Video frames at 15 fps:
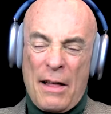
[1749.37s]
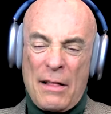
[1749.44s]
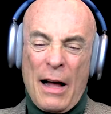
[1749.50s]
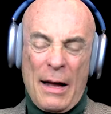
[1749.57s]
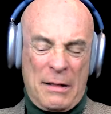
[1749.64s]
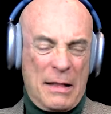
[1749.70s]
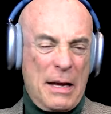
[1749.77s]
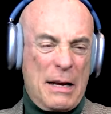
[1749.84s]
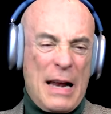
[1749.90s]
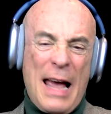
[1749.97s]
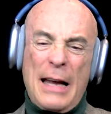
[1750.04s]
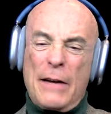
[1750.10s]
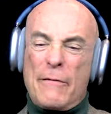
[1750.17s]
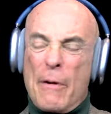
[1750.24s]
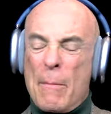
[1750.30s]
like the
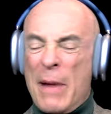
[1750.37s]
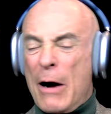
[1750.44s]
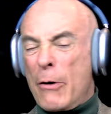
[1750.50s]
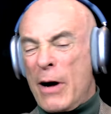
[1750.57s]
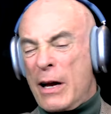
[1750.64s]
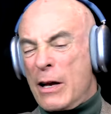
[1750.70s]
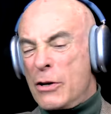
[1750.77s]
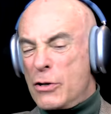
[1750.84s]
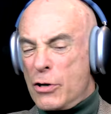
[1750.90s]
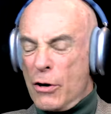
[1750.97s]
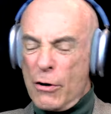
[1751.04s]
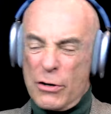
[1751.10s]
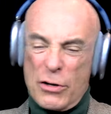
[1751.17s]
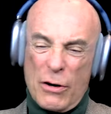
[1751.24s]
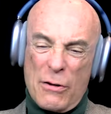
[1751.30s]
Native American
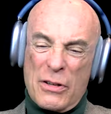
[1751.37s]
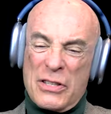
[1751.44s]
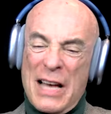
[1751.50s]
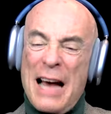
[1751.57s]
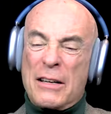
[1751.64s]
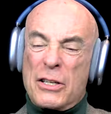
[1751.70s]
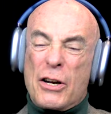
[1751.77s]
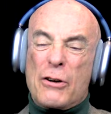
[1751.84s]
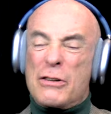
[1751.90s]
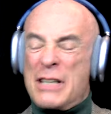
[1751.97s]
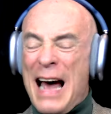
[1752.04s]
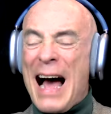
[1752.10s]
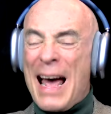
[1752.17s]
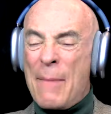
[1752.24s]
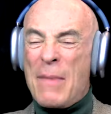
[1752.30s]
Church or Santo
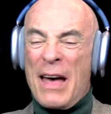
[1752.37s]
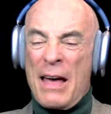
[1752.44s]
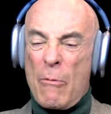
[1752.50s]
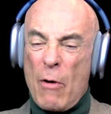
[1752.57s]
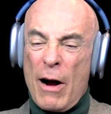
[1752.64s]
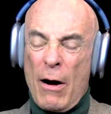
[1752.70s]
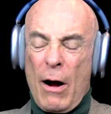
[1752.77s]
Daime,